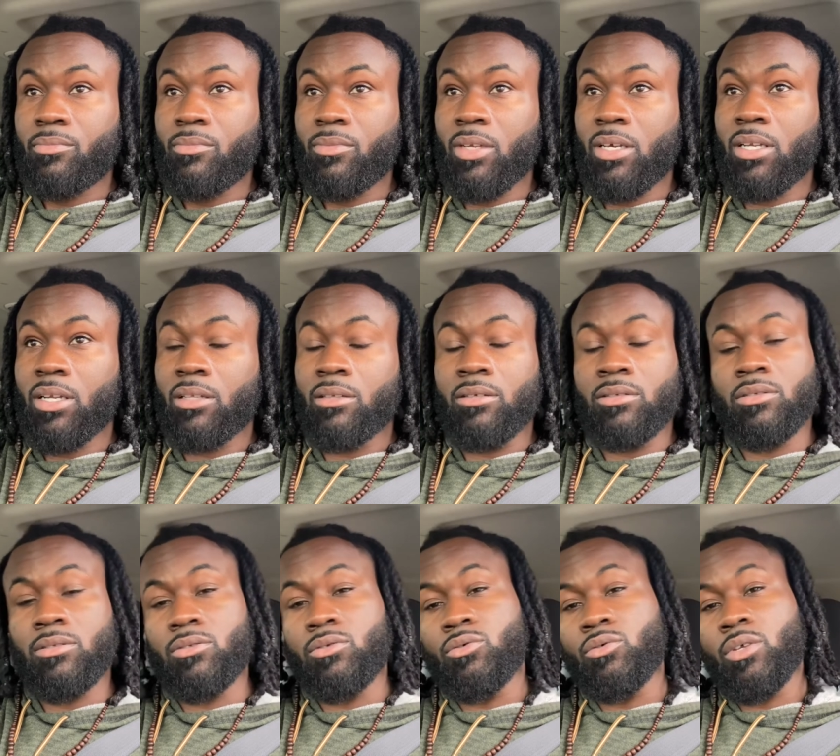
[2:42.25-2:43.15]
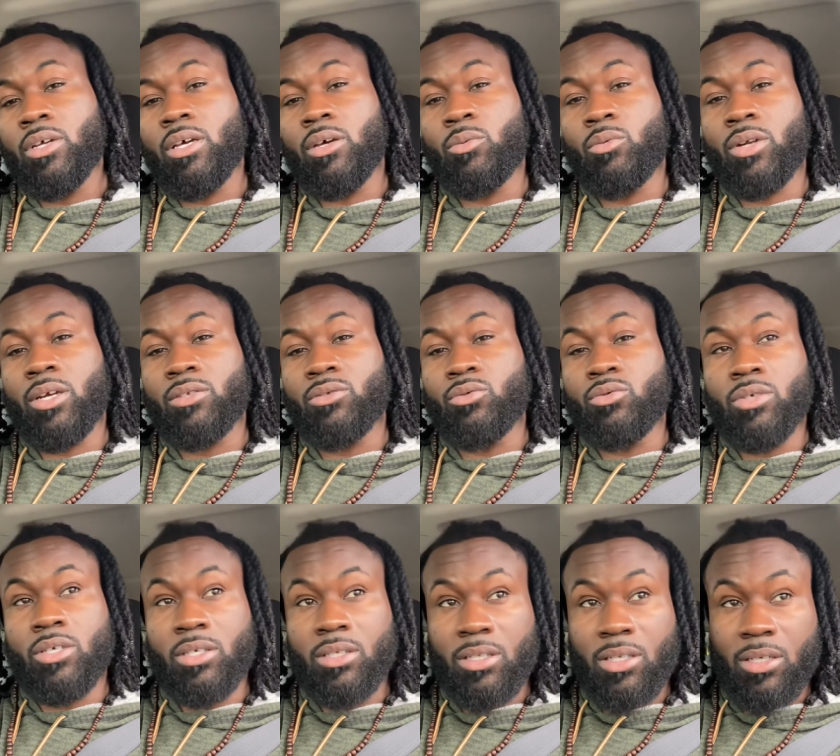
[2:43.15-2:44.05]
And I look to do that when I do
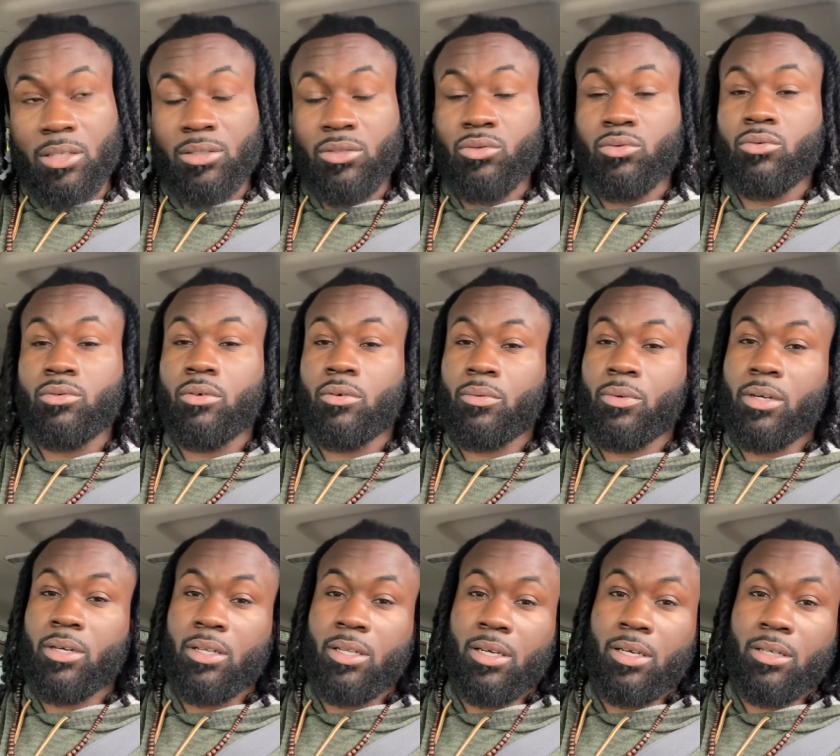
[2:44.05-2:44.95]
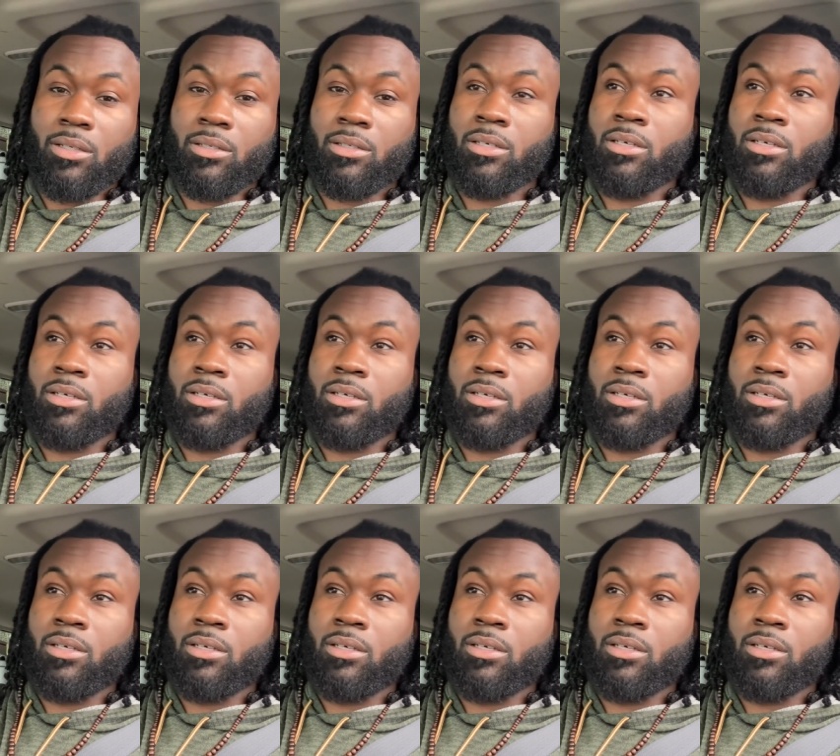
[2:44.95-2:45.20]
get there to North Carolina.